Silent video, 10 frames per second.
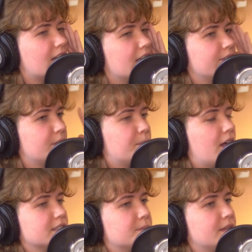of the
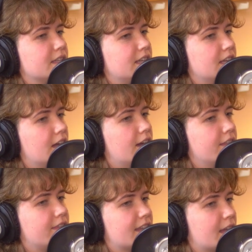possibility
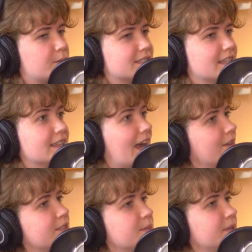that I was
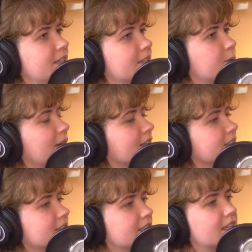allowed to be queer
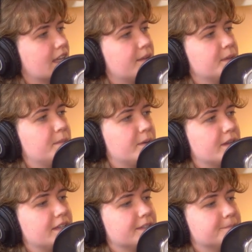until I came to BYU.